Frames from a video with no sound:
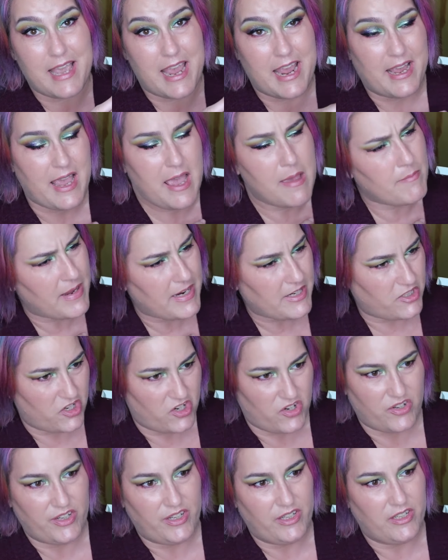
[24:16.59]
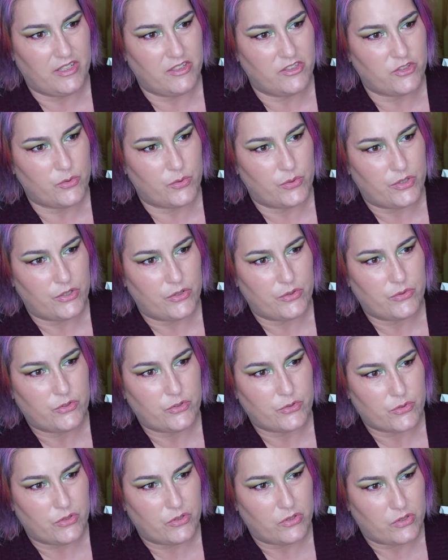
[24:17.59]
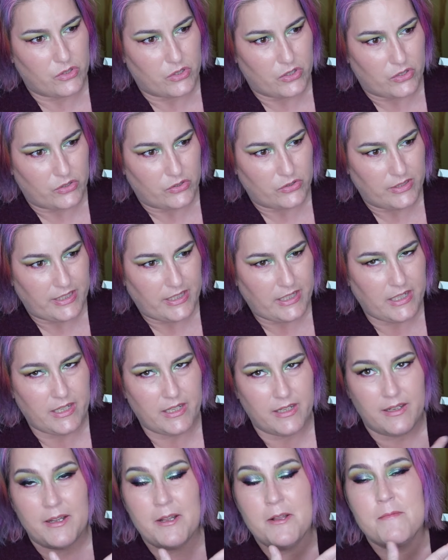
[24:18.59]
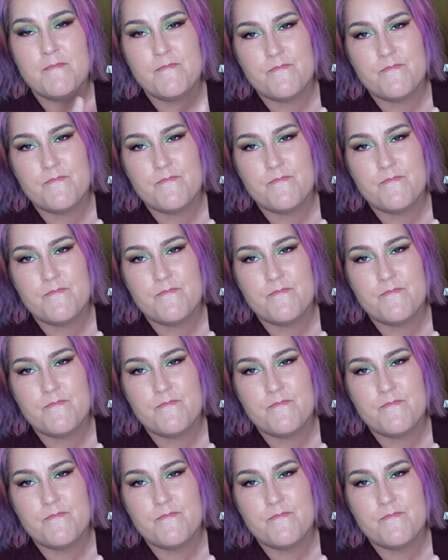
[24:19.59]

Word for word: Like, am I turning into a neutral girly?